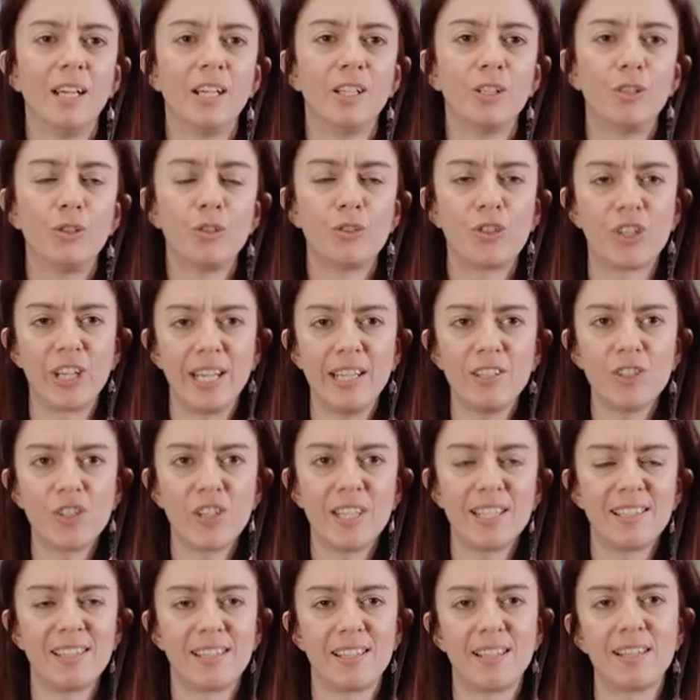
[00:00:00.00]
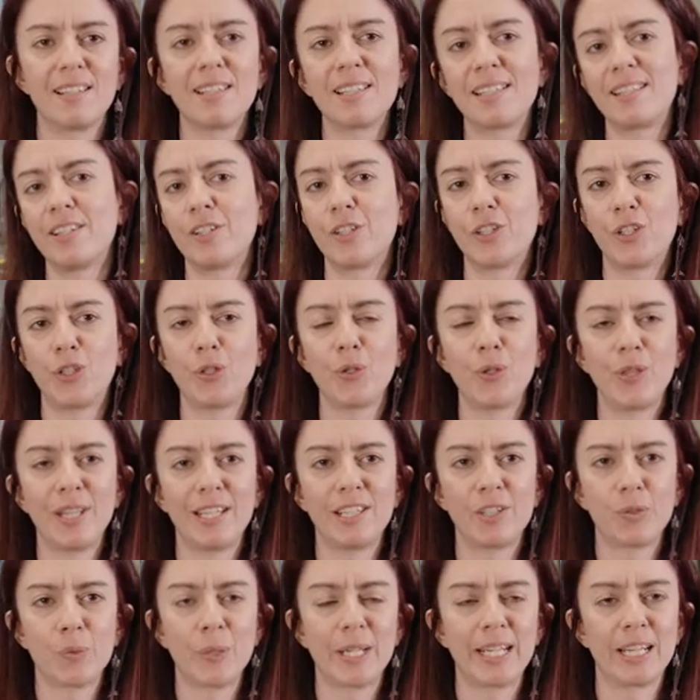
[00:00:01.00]
To change this stance, there's two
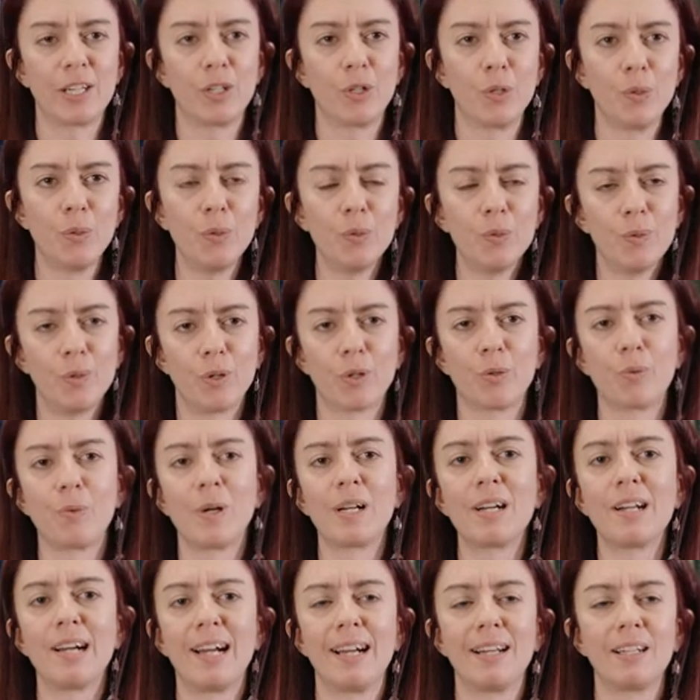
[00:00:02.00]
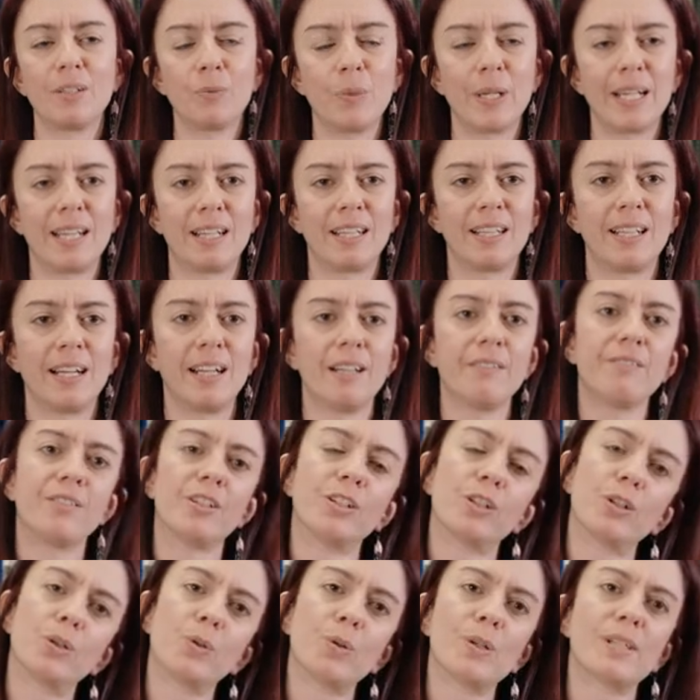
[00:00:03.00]
things we can do. On one hand, we can deliver
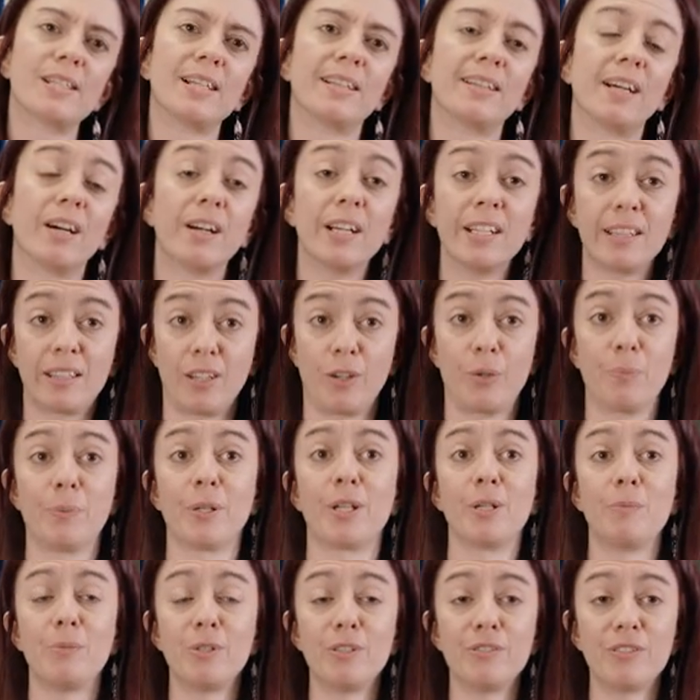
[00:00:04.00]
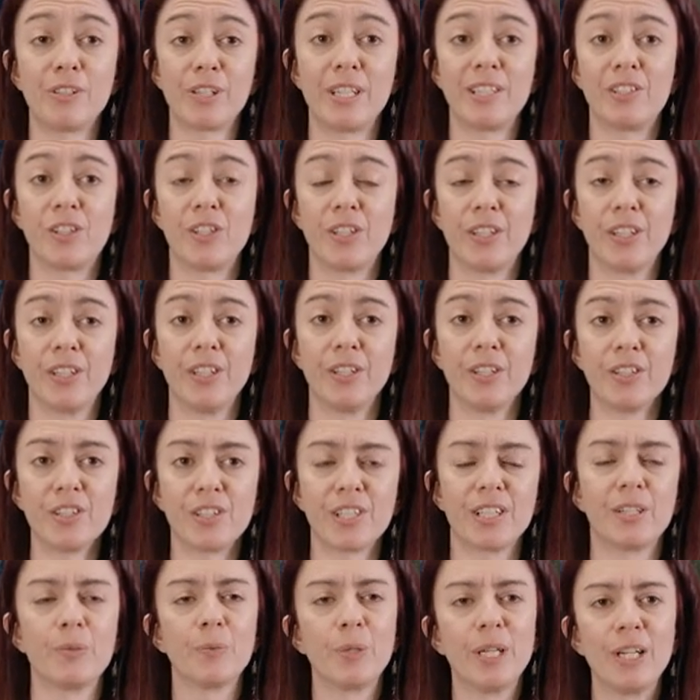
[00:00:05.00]
tools that are interpretable for engineers,
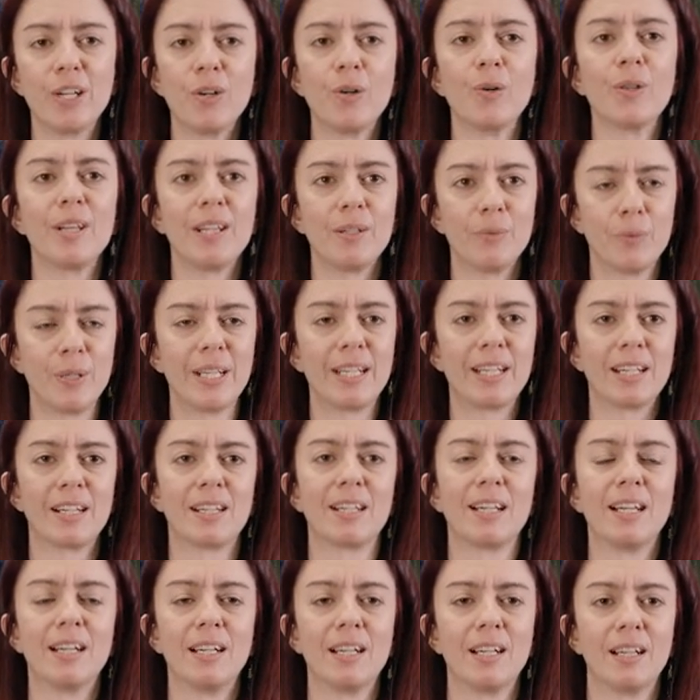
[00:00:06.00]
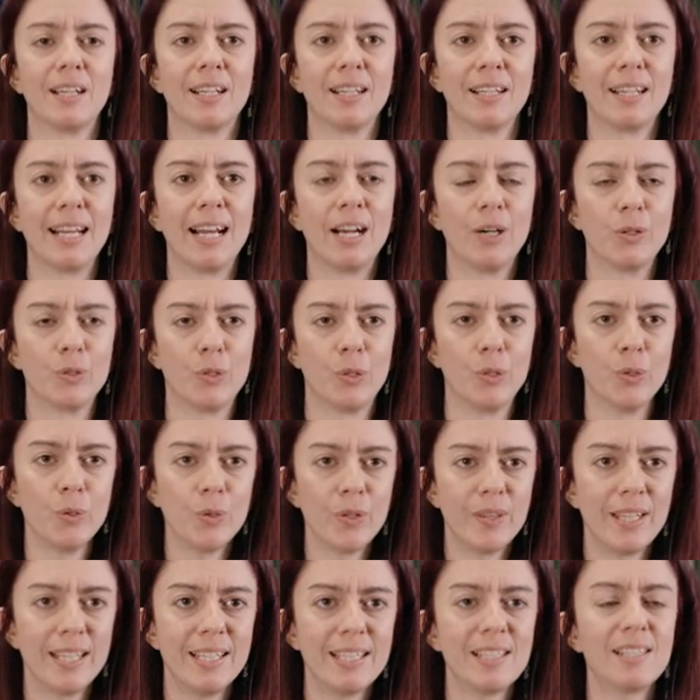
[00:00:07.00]
and we know that we can now do
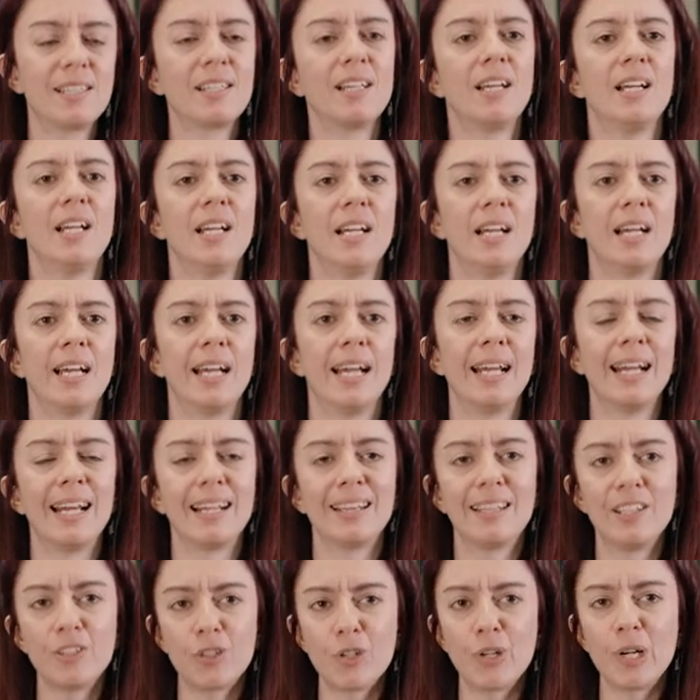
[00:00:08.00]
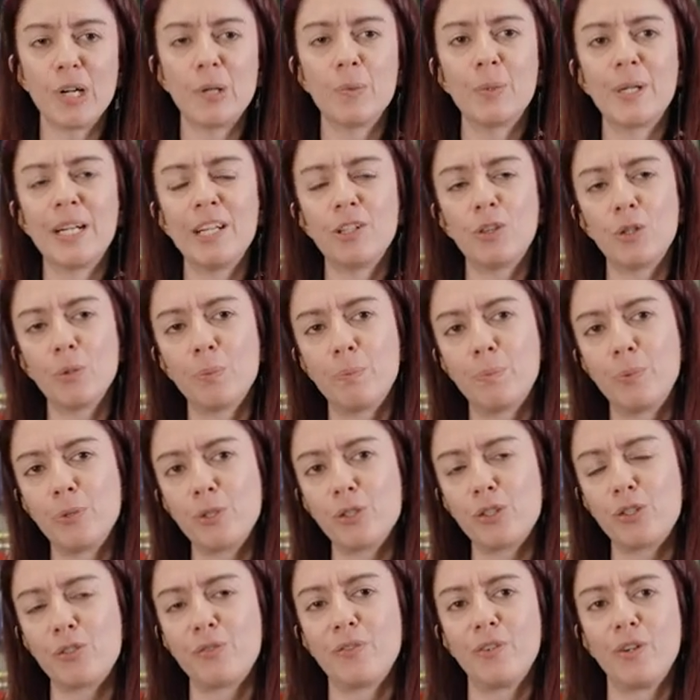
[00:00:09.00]
this. And additionally, we need to
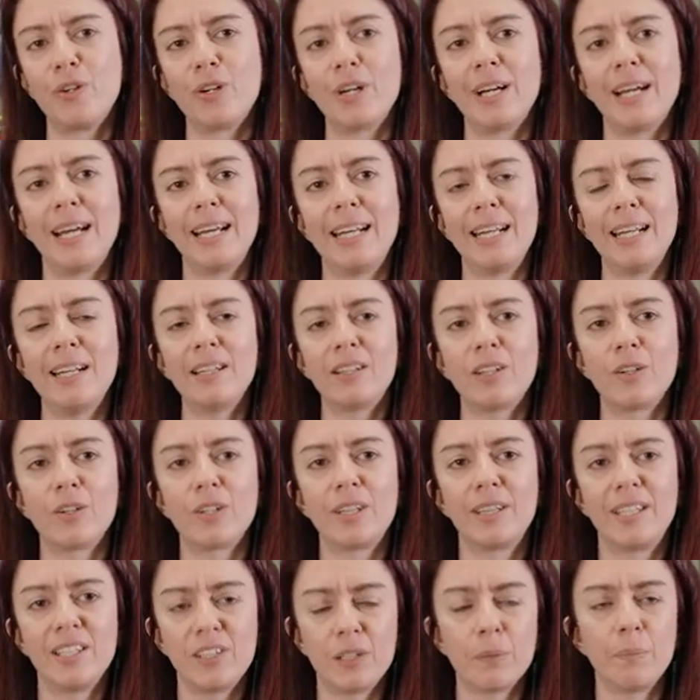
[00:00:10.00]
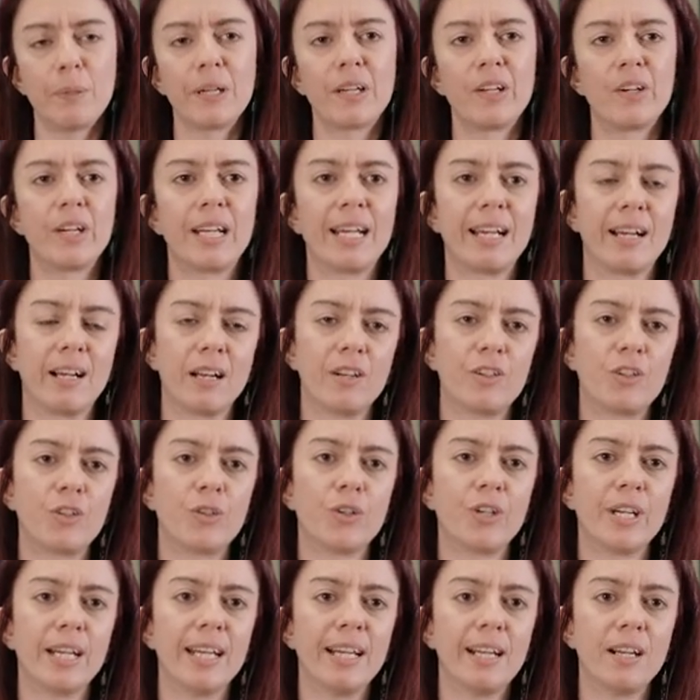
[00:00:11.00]
push for an interdisciplinary culture
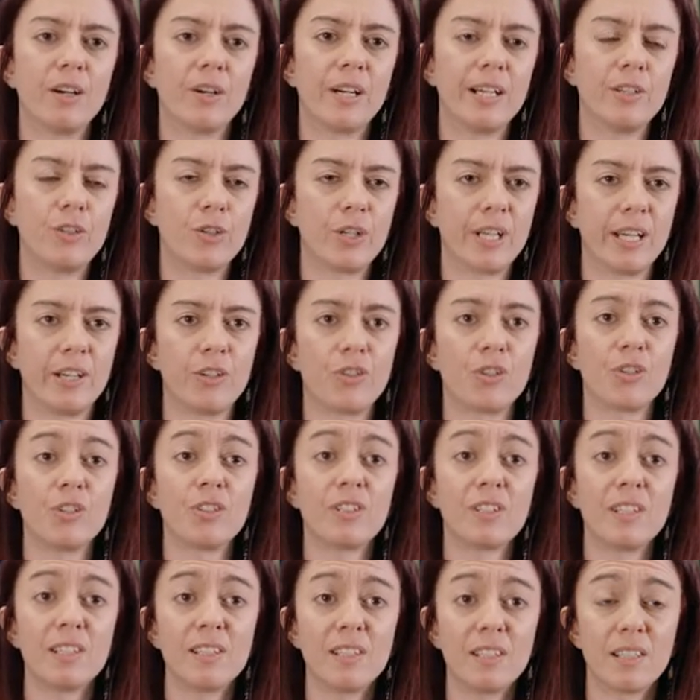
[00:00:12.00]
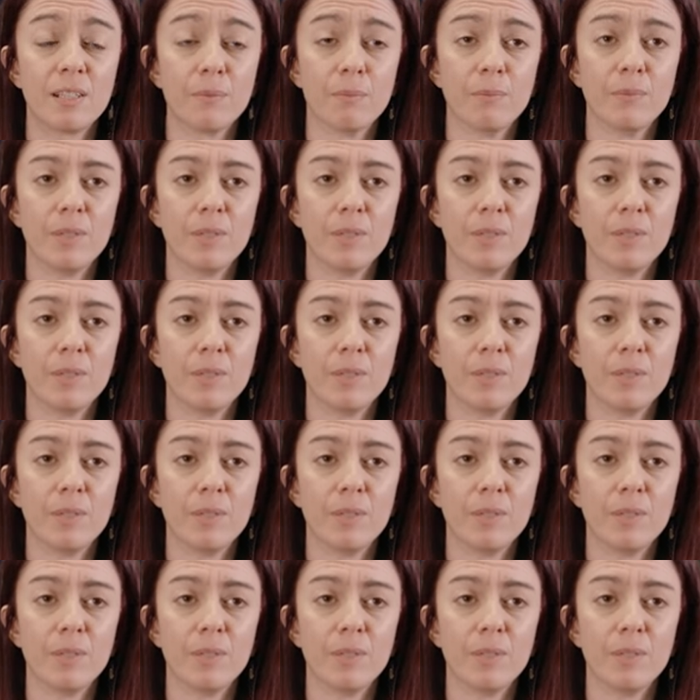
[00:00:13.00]
in our educational system,